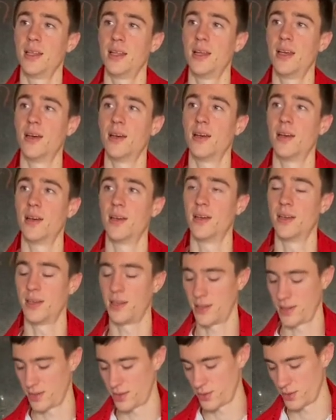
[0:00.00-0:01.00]

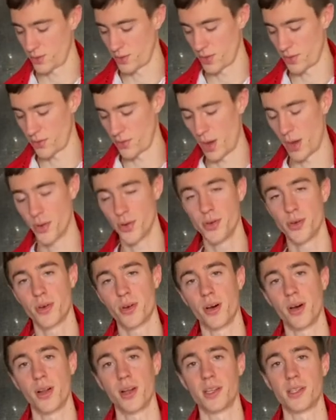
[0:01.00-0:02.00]
How do you
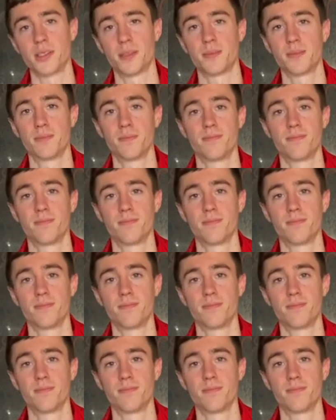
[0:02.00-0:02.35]
call it?